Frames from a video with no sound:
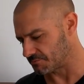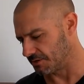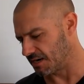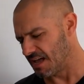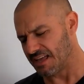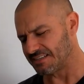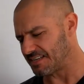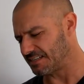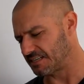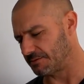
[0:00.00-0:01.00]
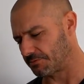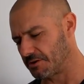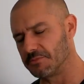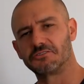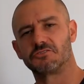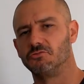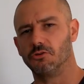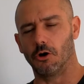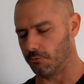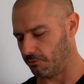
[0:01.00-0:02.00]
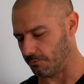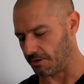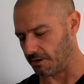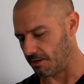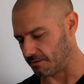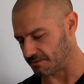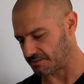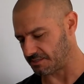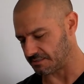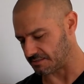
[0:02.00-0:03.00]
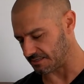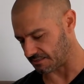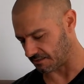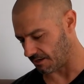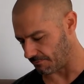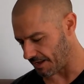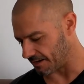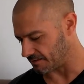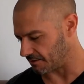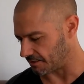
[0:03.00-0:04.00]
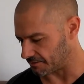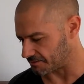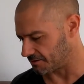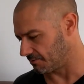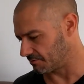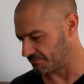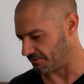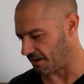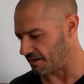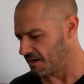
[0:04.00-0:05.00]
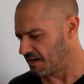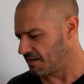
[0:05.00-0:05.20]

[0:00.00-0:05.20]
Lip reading: But it takes up pretty much no room at all, just stays nice and compact down here, so it's fine.